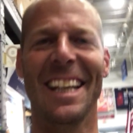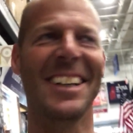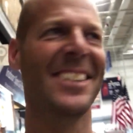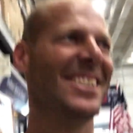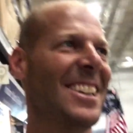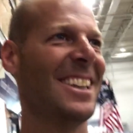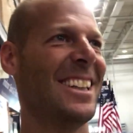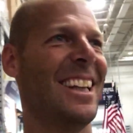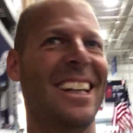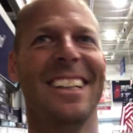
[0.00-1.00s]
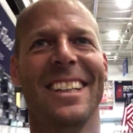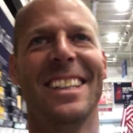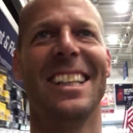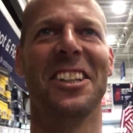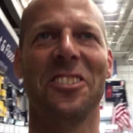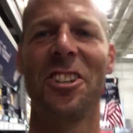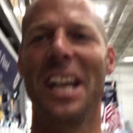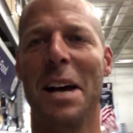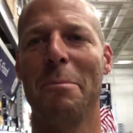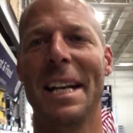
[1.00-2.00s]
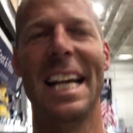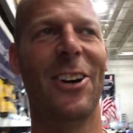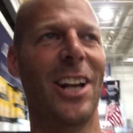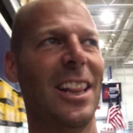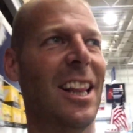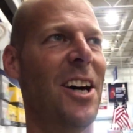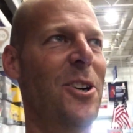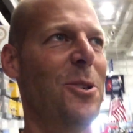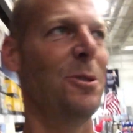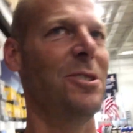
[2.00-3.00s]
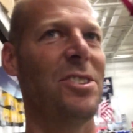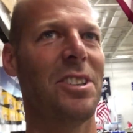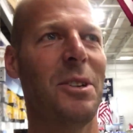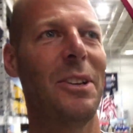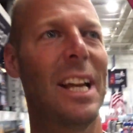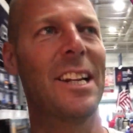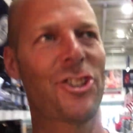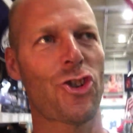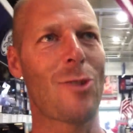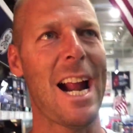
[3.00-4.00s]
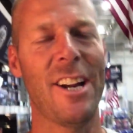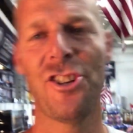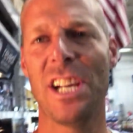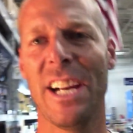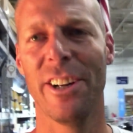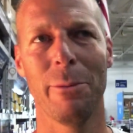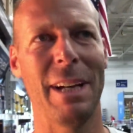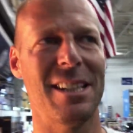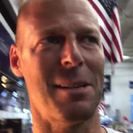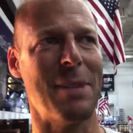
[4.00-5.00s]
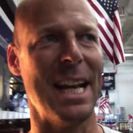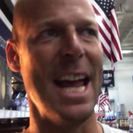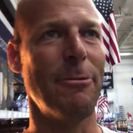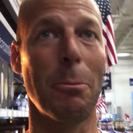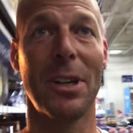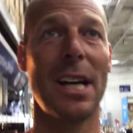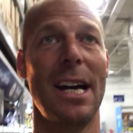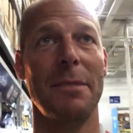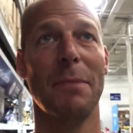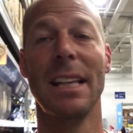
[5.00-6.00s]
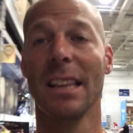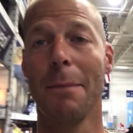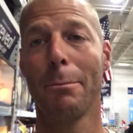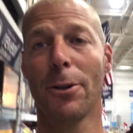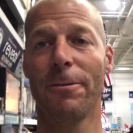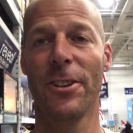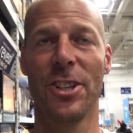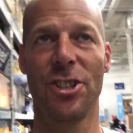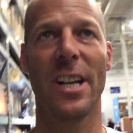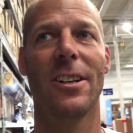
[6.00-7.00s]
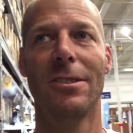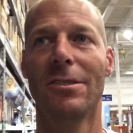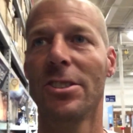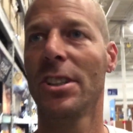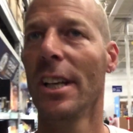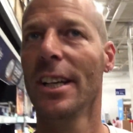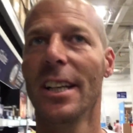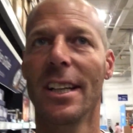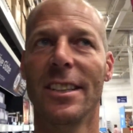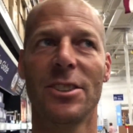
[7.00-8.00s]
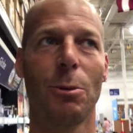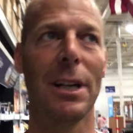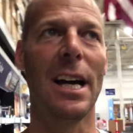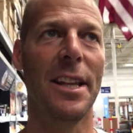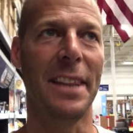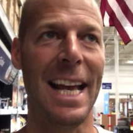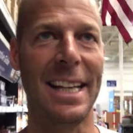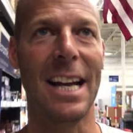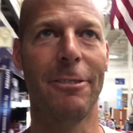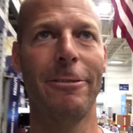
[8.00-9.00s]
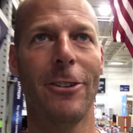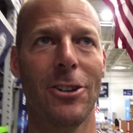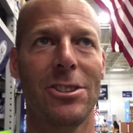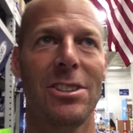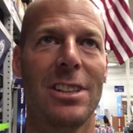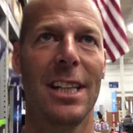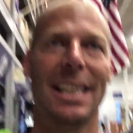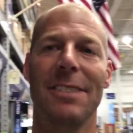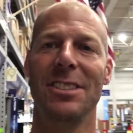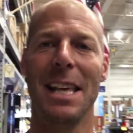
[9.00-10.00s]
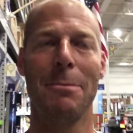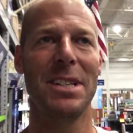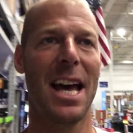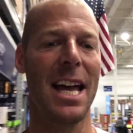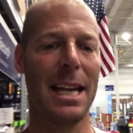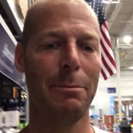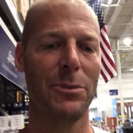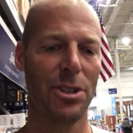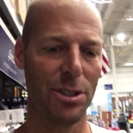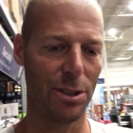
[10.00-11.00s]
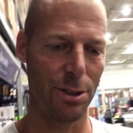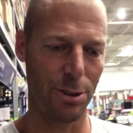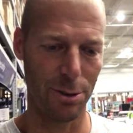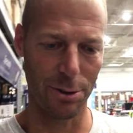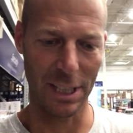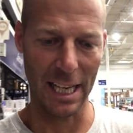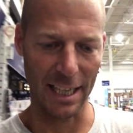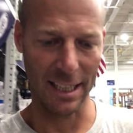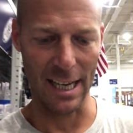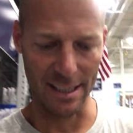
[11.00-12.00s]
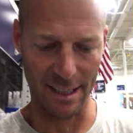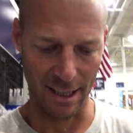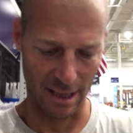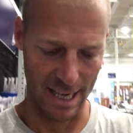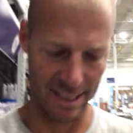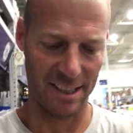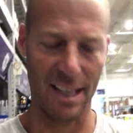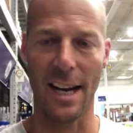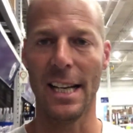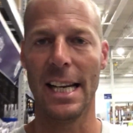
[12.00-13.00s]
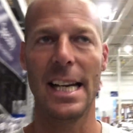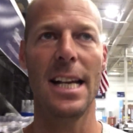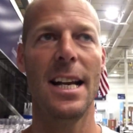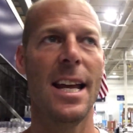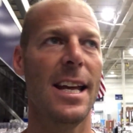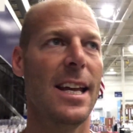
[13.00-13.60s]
yeah, a little shopping here at Lowe's. Got a strategy here because I'm gonna have them cut my lumber for the shelves. So we're gonna hunt that down first, gives them time to get it cut to the lengths that I need.